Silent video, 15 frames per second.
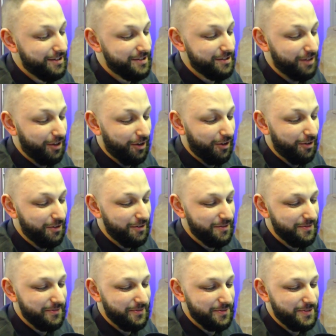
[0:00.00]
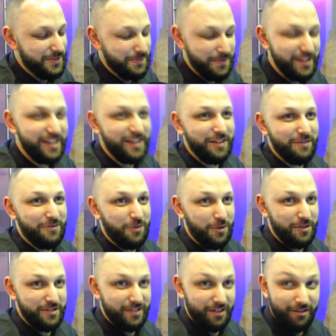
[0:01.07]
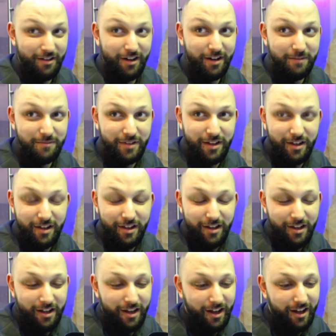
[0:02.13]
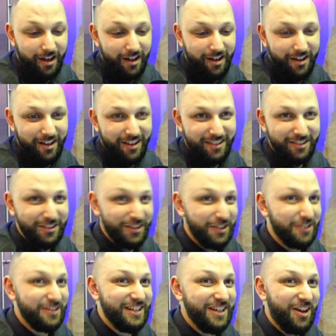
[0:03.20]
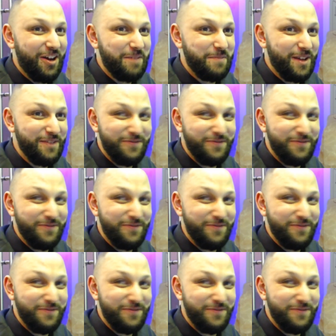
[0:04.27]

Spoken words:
So speaking of forcing a rhyme, literally on my